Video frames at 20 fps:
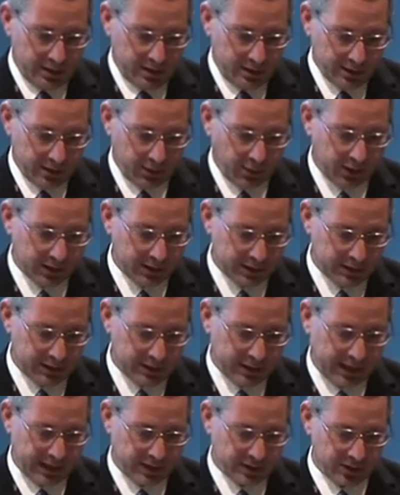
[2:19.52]
So what this
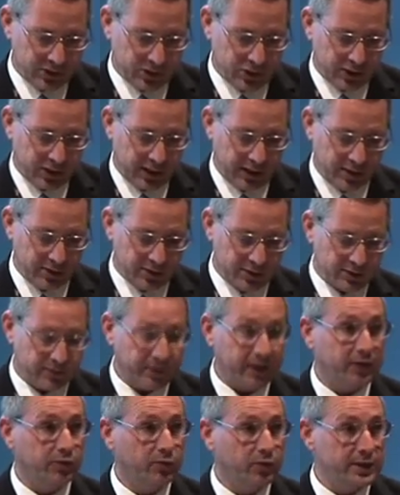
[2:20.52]
analysis shows is
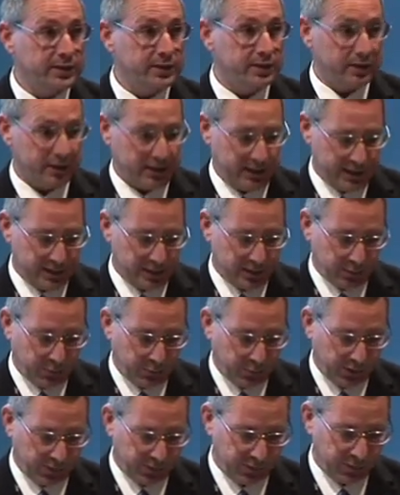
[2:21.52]
that in recent years,
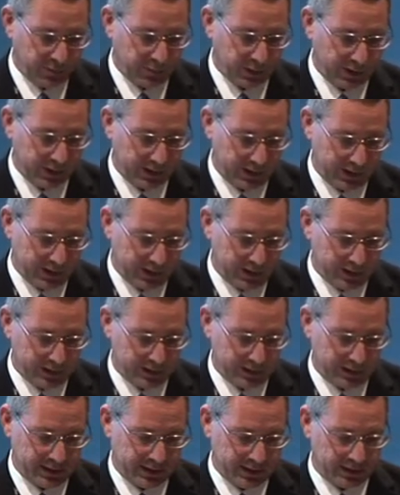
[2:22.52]
profitability in the
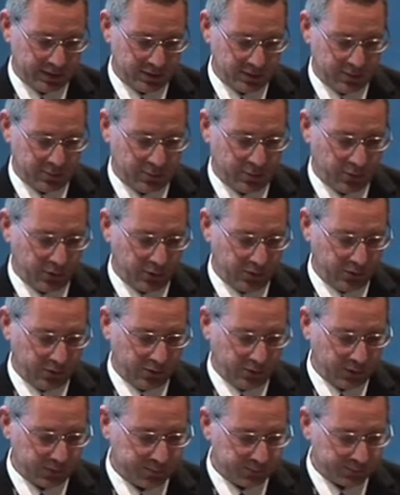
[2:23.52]
sector has
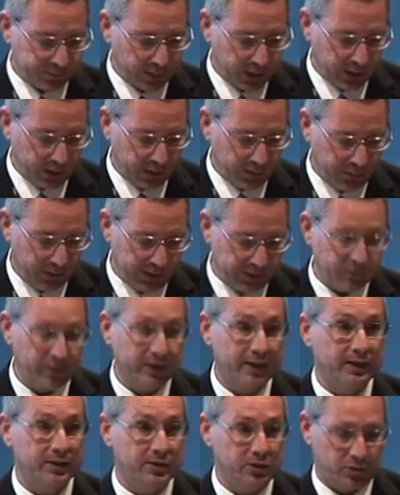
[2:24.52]
improved, bringing the
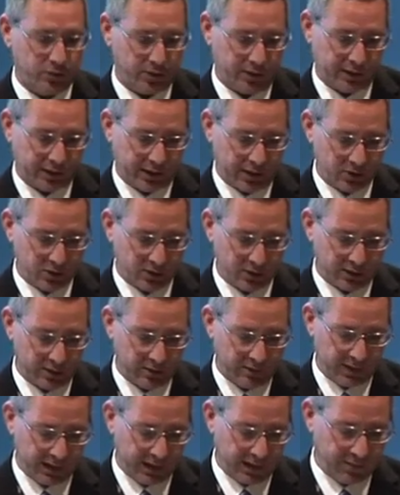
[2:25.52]
industry closer to
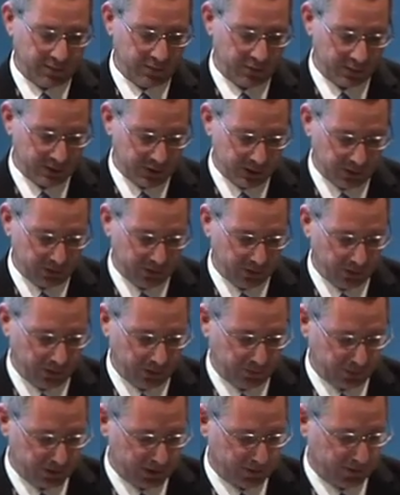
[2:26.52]
the average of the
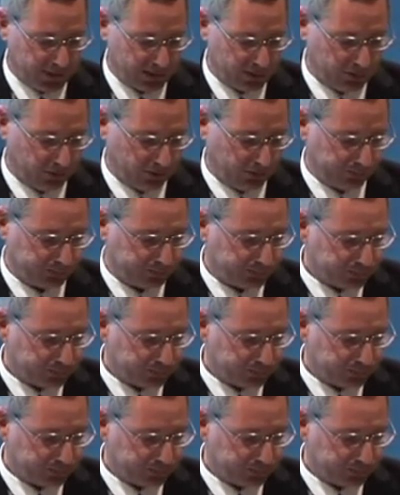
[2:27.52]
reference vessel.